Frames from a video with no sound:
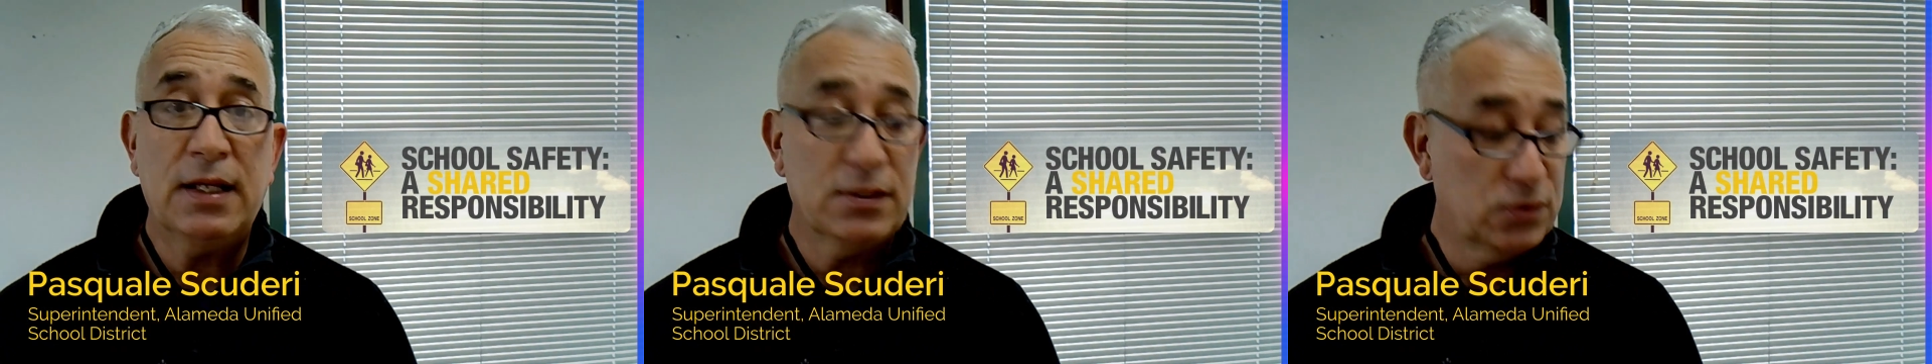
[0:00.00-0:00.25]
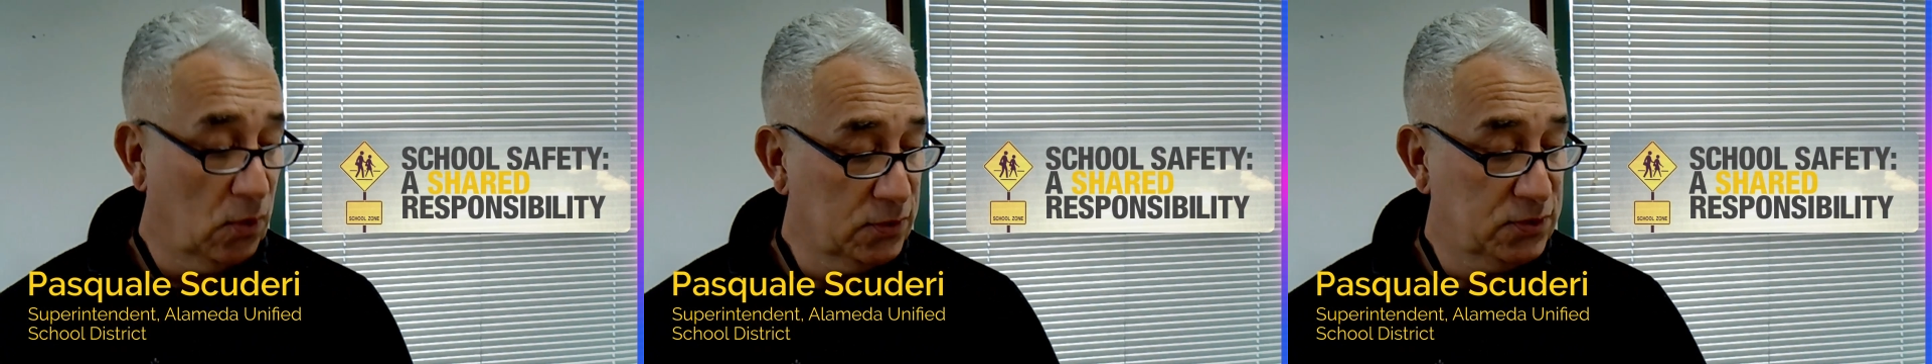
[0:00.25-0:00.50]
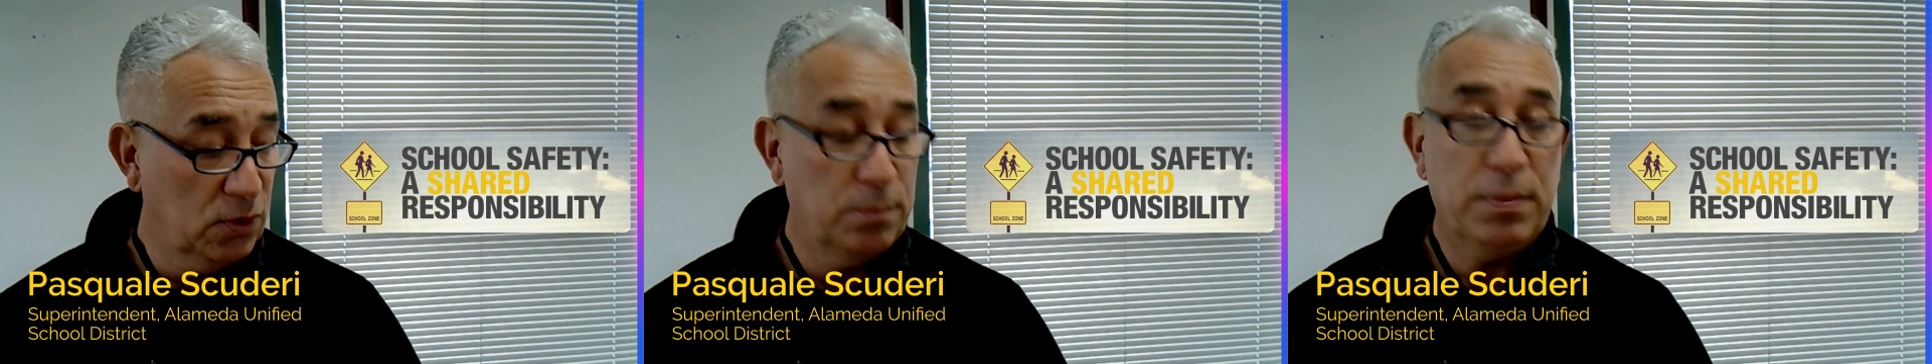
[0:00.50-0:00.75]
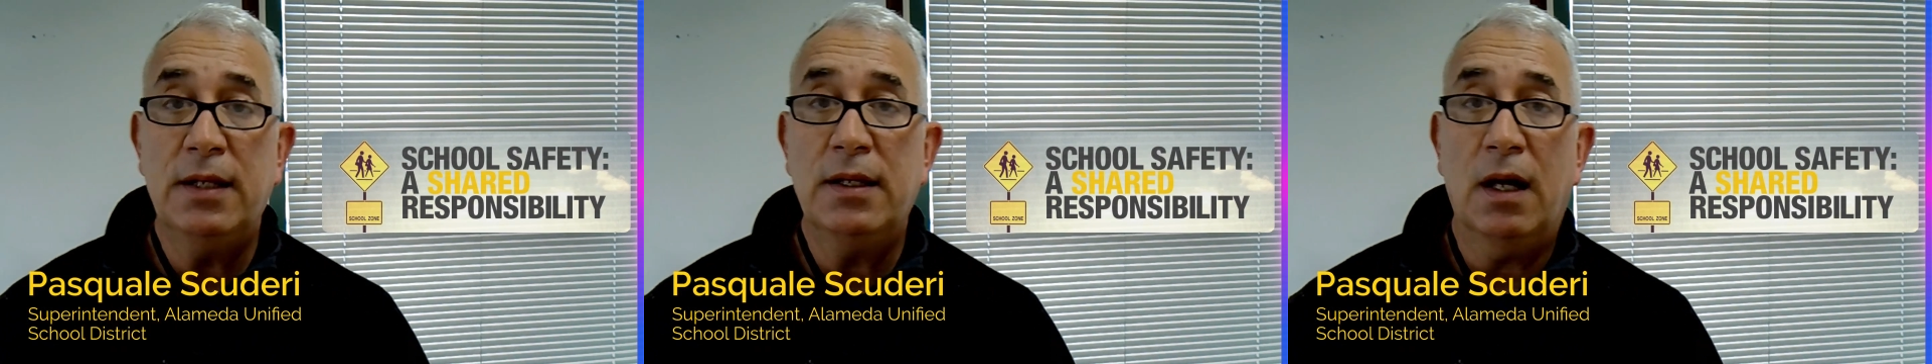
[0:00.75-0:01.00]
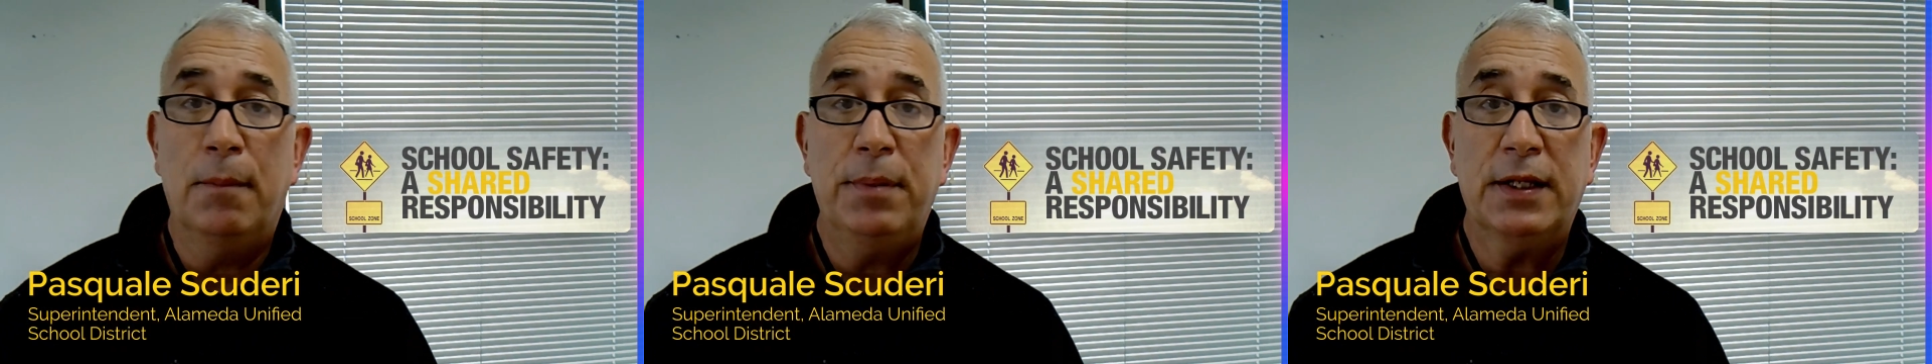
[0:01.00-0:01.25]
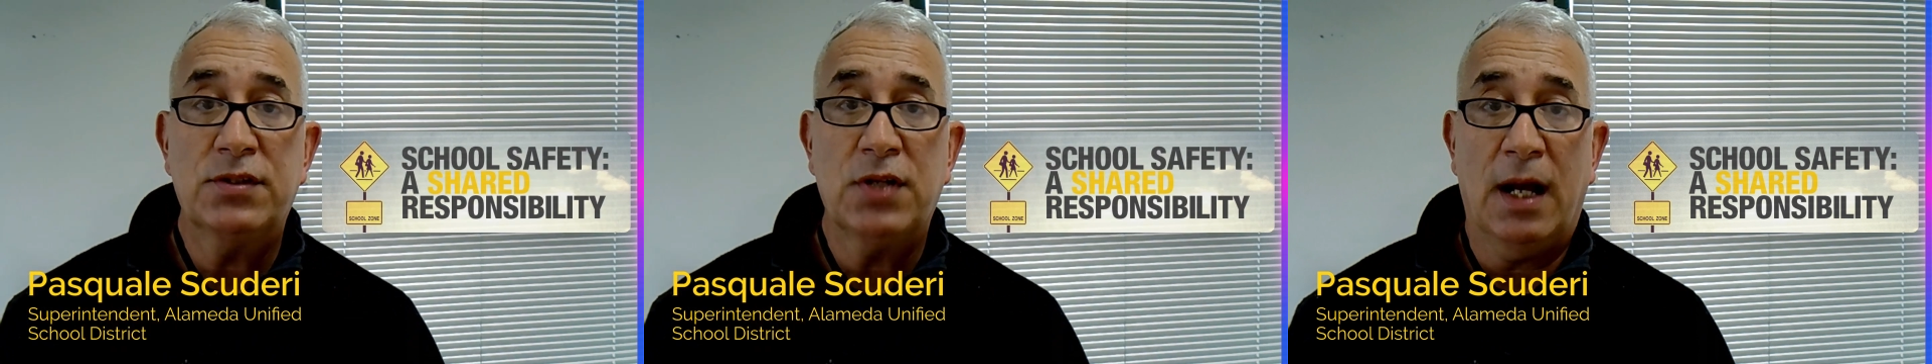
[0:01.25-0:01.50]
has also been a
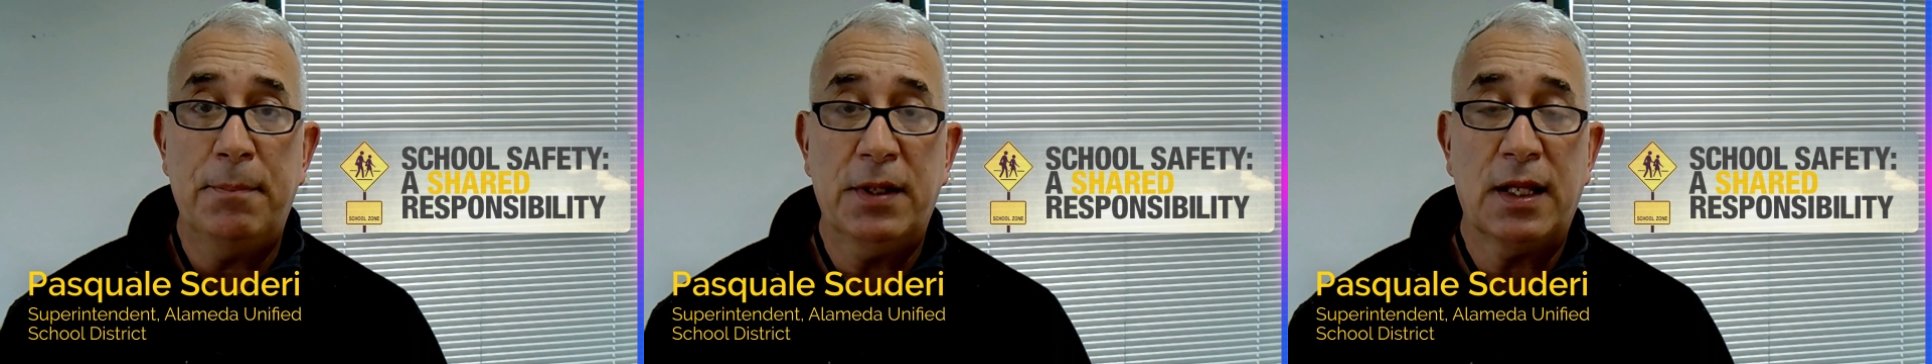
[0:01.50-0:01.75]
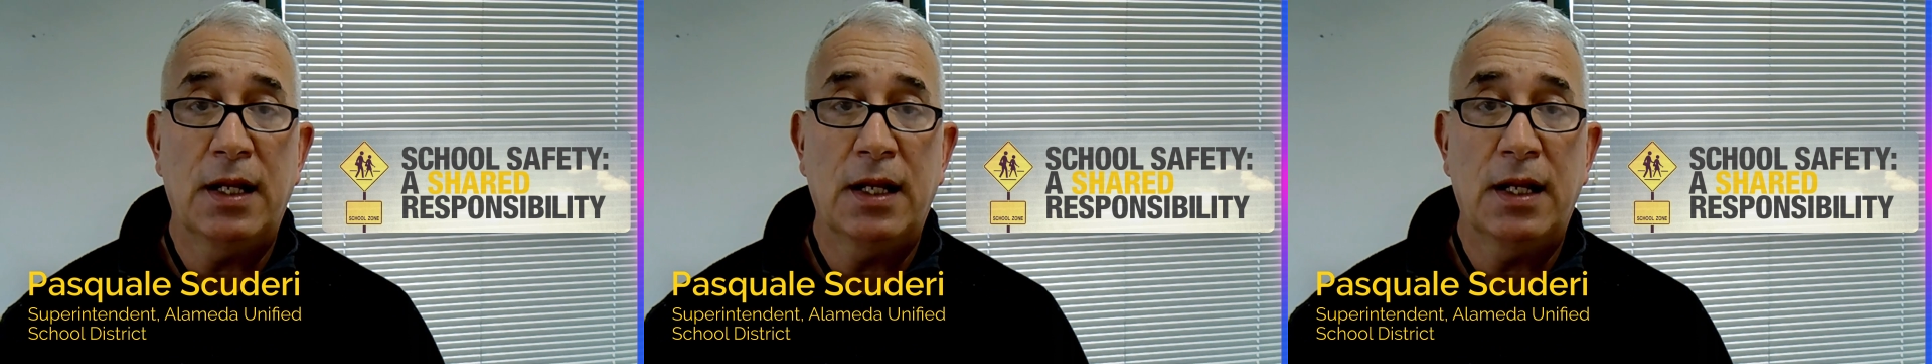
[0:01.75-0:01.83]
big topic,